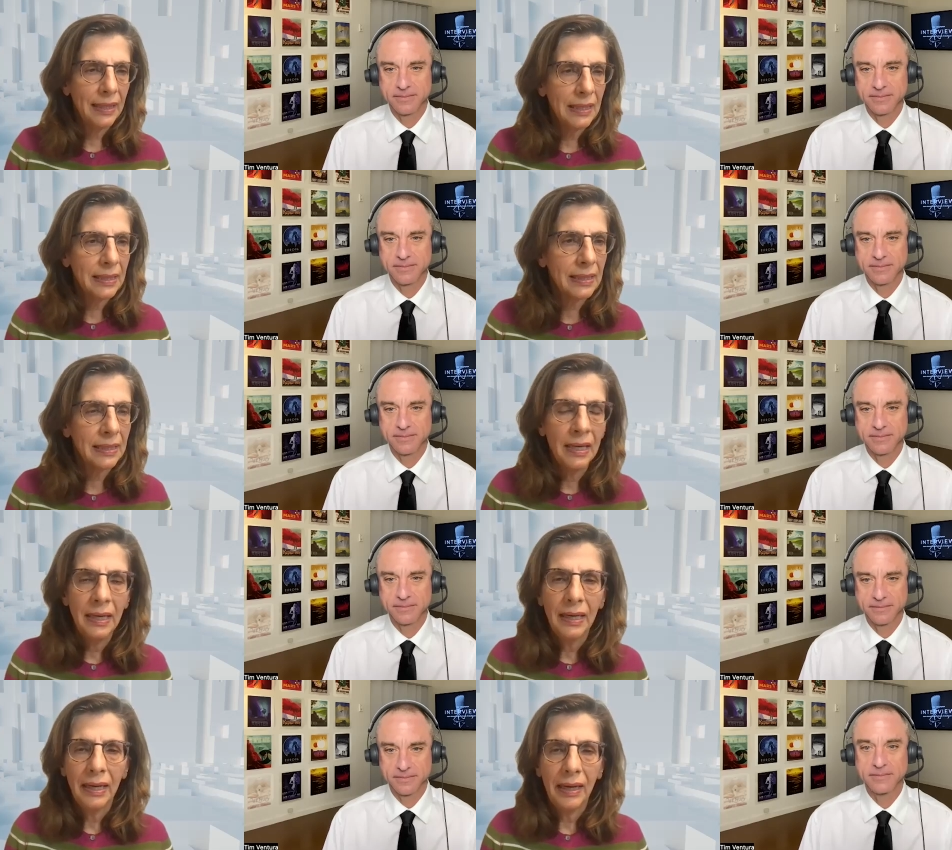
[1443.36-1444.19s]
Speaker 1: is
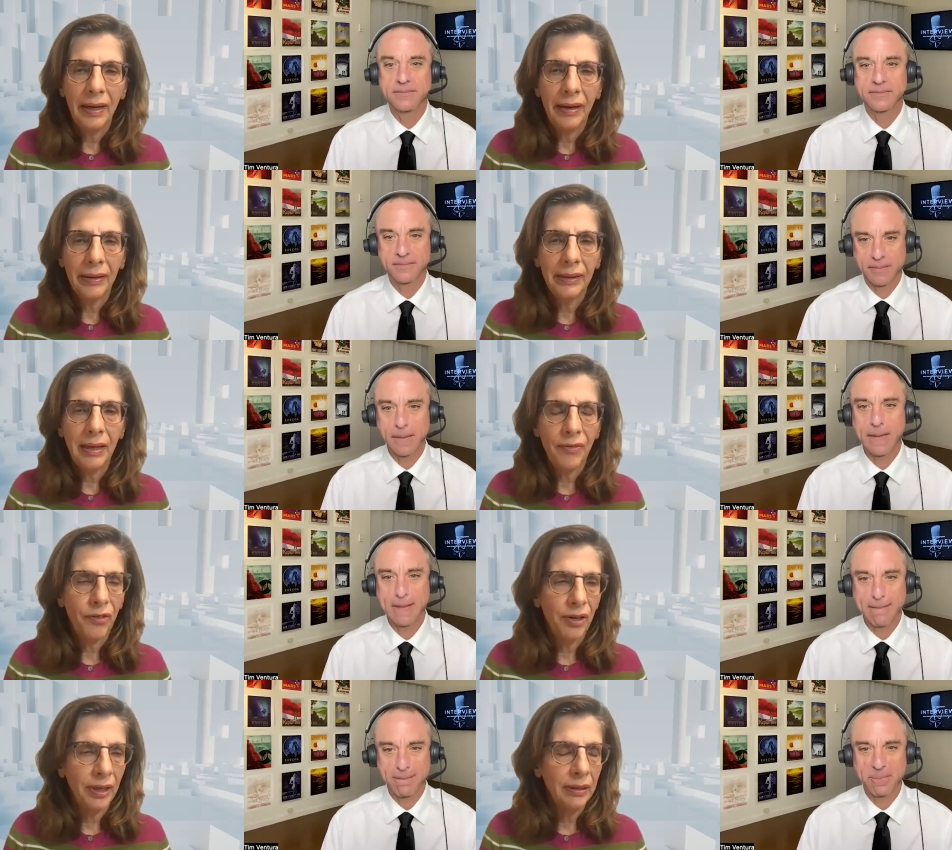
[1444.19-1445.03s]

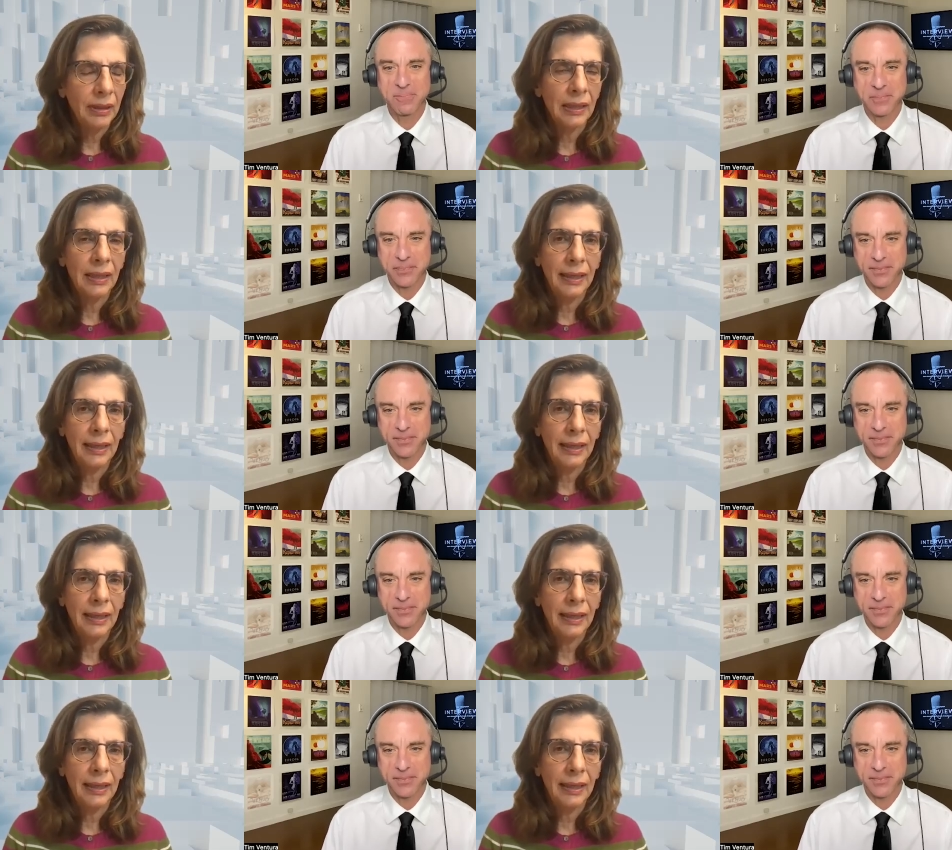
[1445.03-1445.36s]
different.